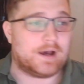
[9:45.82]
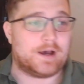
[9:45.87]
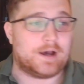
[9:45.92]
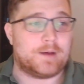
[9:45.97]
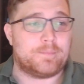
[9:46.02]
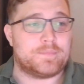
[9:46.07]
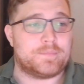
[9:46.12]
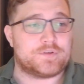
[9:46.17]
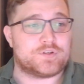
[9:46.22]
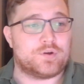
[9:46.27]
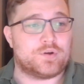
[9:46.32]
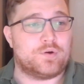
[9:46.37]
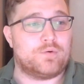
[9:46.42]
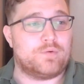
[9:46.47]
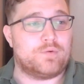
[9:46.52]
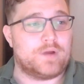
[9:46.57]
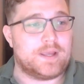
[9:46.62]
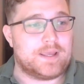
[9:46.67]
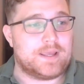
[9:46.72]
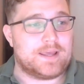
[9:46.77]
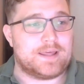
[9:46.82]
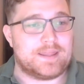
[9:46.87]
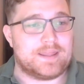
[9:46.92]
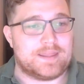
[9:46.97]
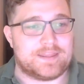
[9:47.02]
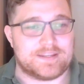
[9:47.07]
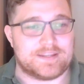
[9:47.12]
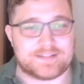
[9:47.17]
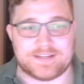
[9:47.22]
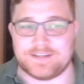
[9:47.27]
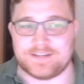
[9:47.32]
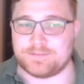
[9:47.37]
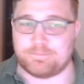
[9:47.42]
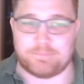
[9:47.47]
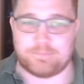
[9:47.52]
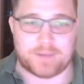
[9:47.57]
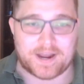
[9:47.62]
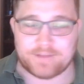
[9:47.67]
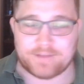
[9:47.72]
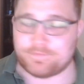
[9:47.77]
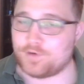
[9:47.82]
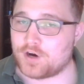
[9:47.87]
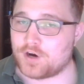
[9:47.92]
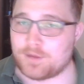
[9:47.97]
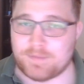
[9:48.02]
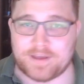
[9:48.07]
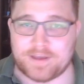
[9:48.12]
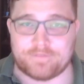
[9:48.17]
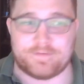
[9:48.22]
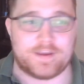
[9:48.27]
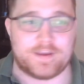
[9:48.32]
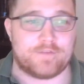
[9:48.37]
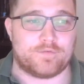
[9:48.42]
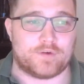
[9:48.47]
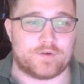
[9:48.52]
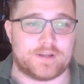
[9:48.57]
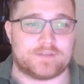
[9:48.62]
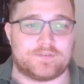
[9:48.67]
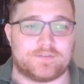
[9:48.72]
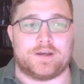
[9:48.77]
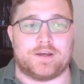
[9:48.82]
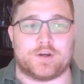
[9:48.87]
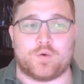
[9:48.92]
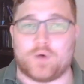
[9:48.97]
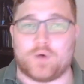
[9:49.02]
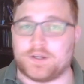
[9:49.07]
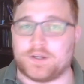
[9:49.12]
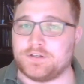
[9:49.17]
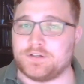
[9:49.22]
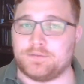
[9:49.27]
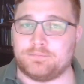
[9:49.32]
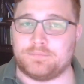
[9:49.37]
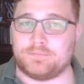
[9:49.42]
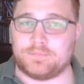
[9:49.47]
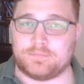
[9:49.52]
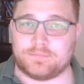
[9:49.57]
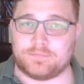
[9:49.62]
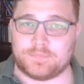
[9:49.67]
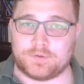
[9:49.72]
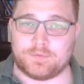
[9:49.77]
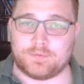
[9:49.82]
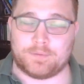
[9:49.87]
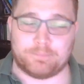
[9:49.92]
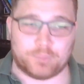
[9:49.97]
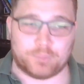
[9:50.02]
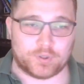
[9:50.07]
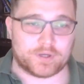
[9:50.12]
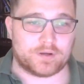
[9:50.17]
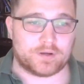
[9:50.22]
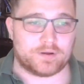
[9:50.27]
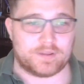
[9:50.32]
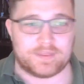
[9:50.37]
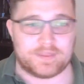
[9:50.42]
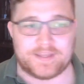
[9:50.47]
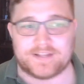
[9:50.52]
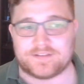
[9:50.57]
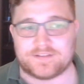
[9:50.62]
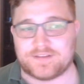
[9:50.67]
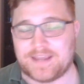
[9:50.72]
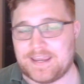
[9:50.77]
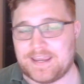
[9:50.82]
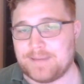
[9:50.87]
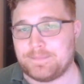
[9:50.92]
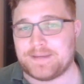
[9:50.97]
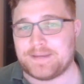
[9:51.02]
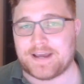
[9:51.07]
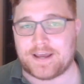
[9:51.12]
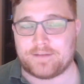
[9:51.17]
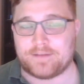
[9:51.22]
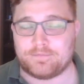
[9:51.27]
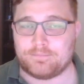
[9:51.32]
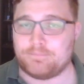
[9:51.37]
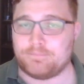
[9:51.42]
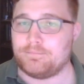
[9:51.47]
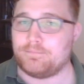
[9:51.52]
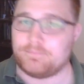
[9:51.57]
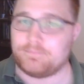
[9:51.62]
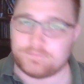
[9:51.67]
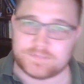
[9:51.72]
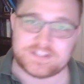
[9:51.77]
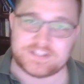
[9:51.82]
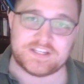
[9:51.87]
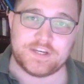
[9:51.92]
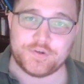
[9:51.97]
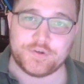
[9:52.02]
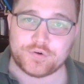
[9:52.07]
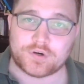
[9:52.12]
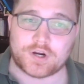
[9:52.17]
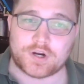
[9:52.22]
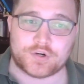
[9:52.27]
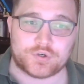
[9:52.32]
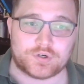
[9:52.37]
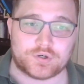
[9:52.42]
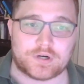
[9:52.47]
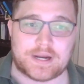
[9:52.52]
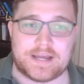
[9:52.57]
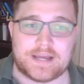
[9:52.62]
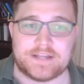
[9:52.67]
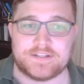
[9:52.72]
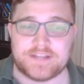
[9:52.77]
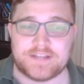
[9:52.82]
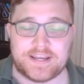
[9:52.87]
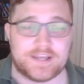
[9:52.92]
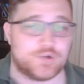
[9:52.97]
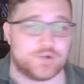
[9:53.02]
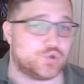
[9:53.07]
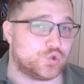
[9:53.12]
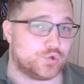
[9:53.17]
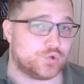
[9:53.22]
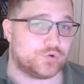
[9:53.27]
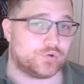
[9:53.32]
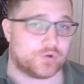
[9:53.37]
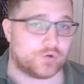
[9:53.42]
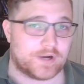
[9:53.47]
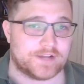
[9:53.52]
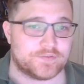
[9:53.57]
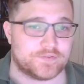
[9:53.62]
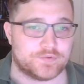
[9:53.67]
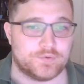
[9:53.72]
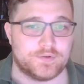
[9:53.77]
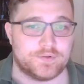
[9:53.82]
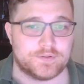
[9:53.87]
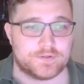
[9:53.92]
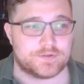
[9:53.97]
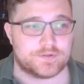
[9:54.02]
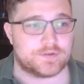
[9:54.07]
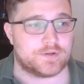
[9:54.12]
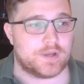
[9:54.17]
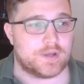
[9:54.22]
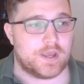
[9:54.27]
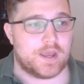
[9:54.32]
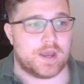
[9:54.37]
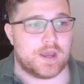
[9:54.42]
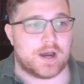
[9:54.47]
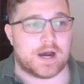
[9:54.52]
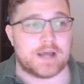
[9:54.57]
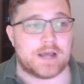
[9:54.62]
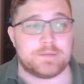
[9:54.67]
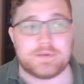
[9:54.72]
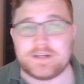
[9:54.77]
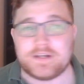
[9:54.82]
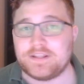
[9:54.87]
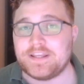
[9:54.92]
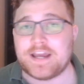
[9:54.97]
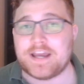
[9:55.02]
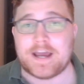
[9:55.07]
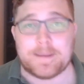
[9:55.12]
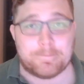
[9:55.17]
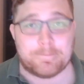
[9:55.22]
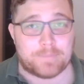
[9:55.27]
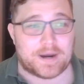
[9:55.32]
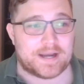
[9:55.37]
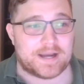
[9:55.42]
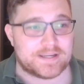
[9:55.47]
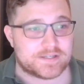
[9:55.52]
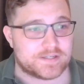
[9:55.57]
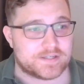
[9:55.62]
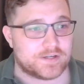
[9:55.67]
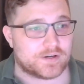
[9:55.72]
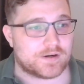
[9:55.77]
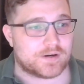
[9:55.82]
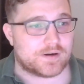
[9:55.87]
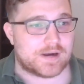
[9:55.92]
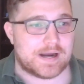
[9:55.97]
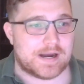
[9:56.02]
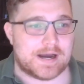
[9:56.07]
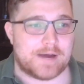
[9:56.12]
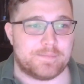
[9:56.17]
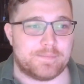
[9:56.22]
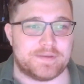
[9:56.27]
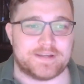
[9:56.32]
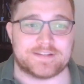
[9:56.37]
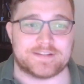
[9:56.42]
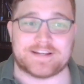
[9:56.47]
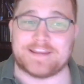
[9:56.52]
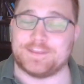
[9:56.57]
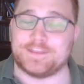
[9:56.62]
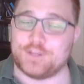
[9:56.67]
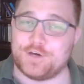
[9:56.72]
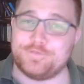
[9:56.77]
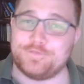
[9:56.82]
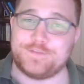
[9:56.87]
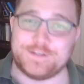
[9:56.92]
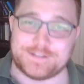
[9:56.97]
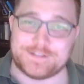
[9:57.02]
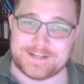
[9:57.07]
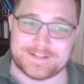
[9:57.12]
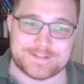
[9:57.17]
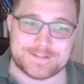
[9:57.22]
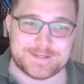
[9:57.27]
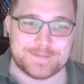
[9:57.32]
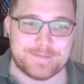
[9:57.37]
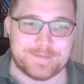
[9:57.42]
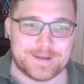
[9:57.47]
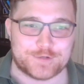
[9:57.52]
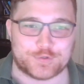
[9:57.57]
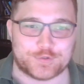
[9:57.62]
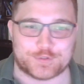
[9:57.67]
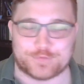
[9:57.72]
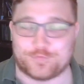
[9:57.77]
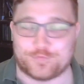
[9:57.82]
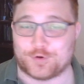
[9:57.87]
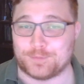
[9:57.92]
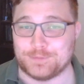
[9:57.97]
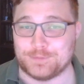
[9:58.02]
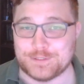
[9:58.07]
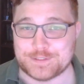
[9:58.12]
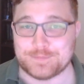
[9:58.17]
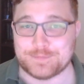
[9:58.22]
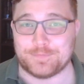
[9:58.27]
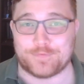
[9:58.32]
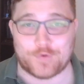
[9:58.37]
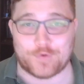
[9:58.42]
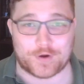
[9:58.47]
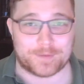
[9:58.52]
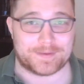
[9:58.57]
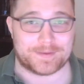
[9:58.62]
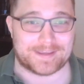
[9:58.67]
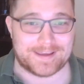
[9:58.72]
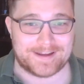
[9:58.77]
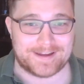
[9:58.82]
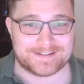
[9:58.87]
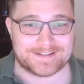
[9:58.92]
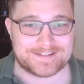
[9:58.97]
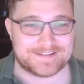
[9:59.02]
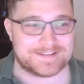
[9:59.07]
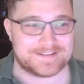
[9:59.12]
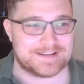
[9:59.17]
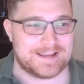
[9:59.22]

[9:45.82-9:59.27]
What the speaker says: So this is by far my favorite quantum book that's aimed at senior undergrads and junior grad students. Admittedly, I am biased here because I love the density matrix formalism of quantum mechanics,